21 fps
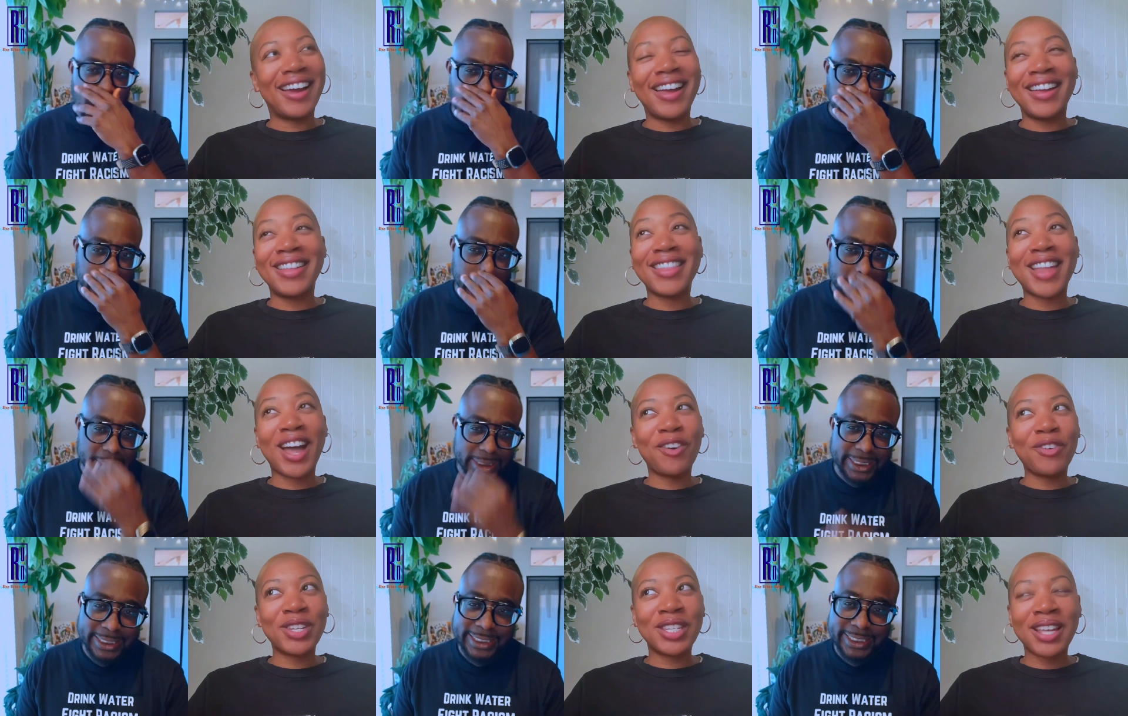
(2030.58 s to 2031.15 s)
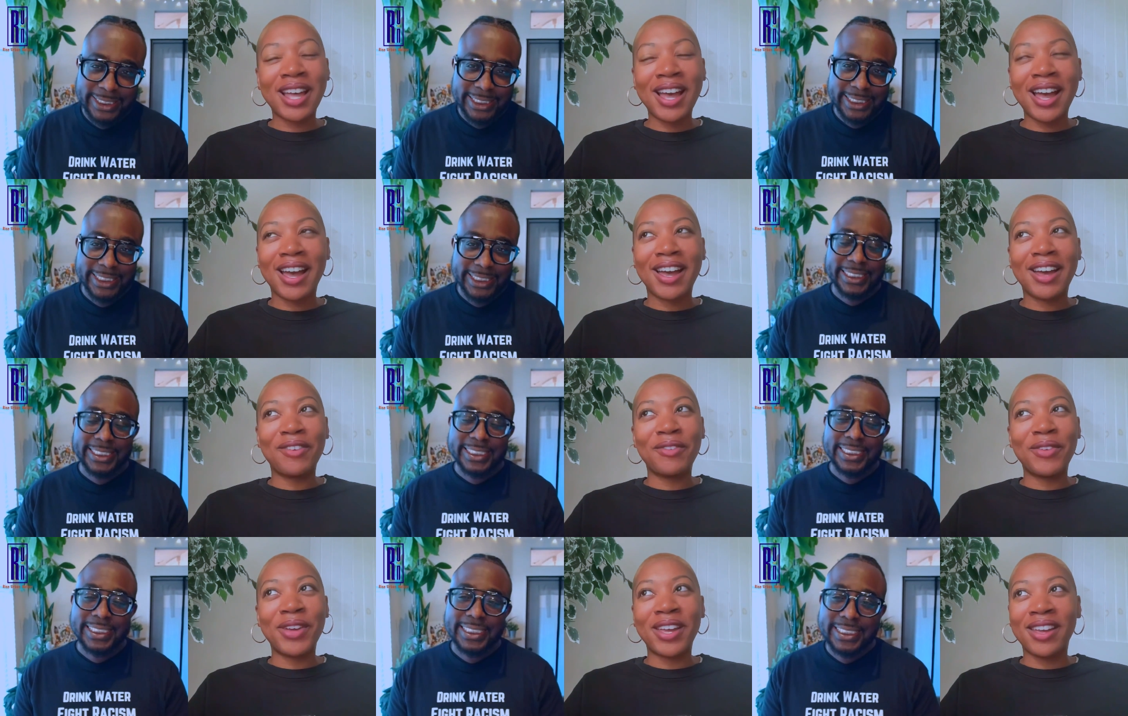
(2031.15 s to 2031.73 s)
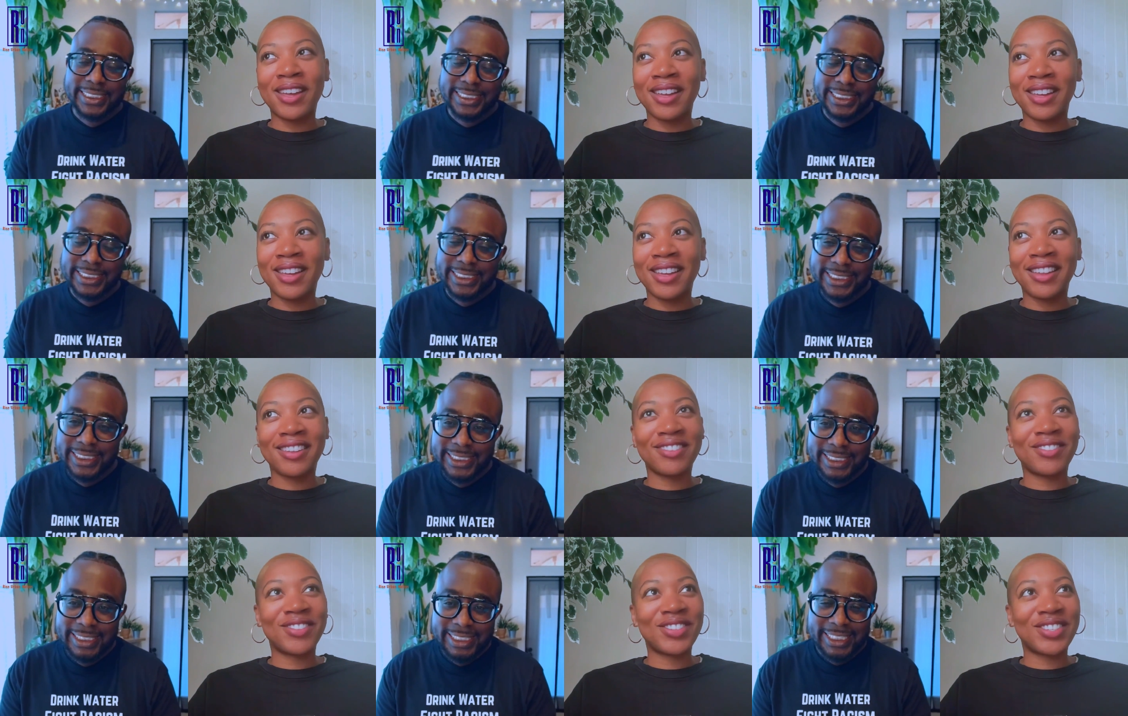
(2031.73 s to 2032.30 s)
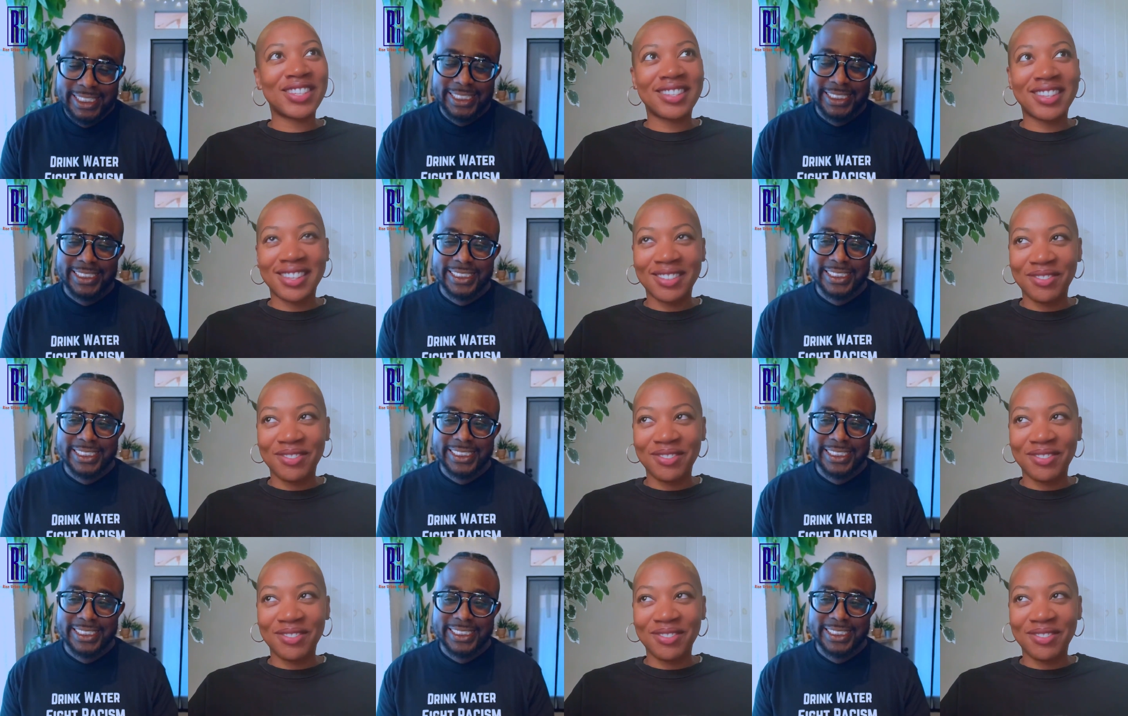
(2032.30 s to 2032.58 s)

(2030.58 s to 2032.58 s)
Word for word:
Speaker 1: and that was that we it was